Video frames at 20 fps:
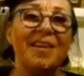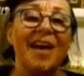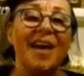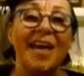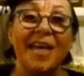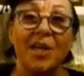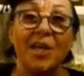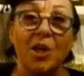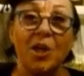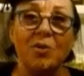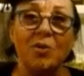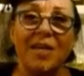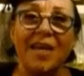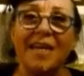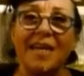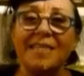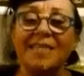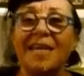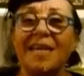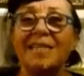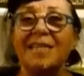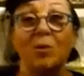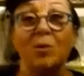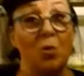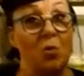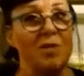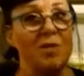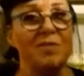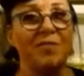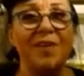He could only get his head in
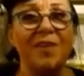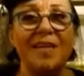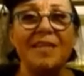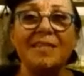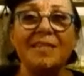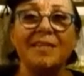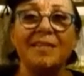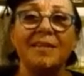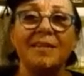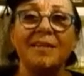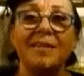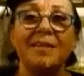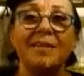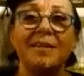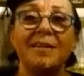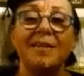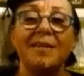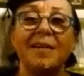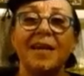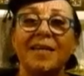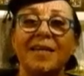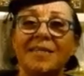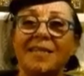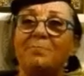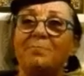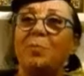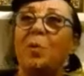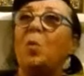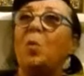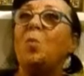or his fist. As he
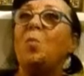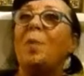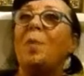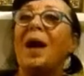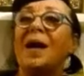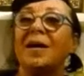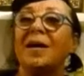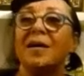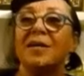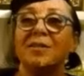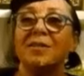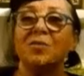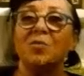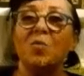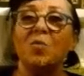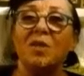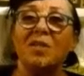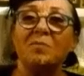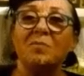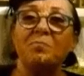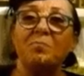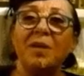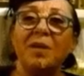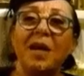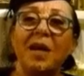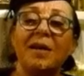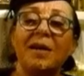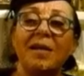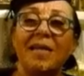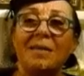pulled back, I saw his big,
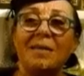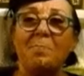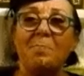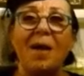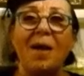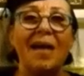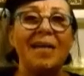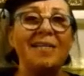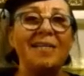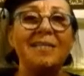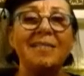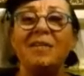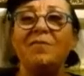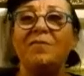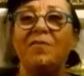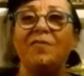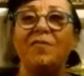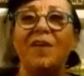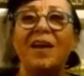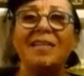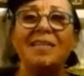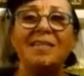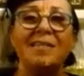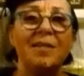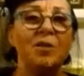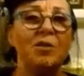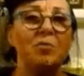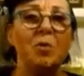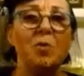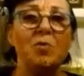ugly, pasty face
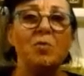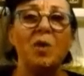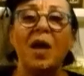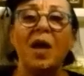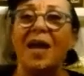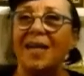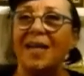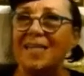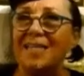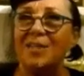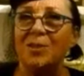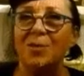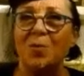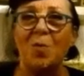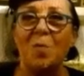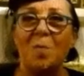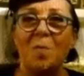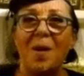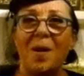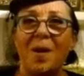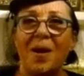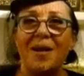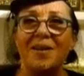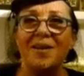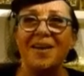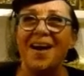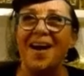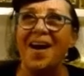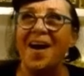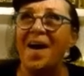in the moonlight, and he saw mine.
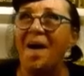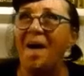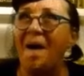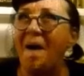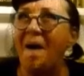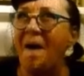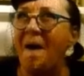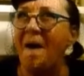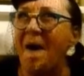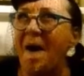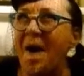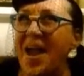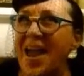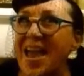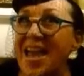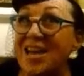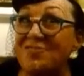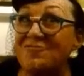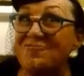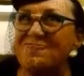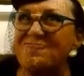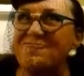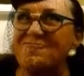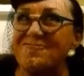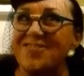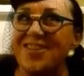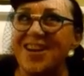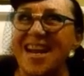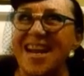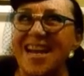I
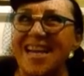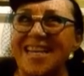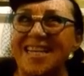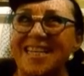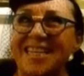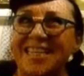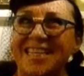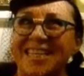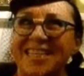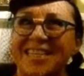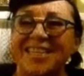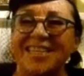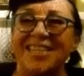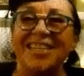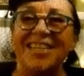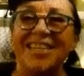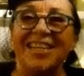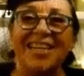grinned.